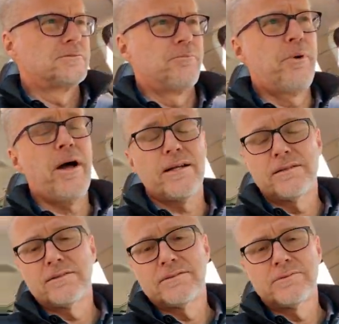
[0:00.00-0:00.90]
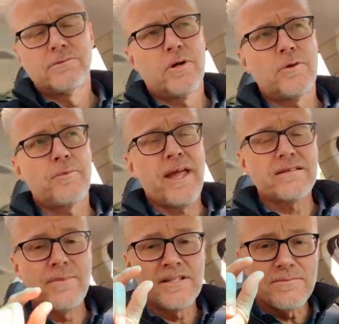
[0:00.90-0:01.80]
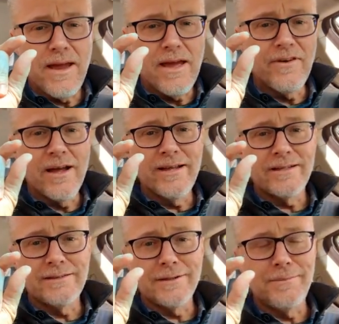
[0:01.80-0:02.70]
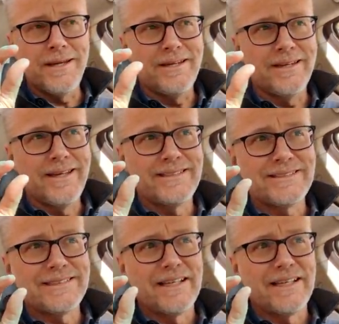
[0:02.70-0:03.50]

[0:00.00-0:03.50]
But while the gas mileage may have gone down a little bit, it's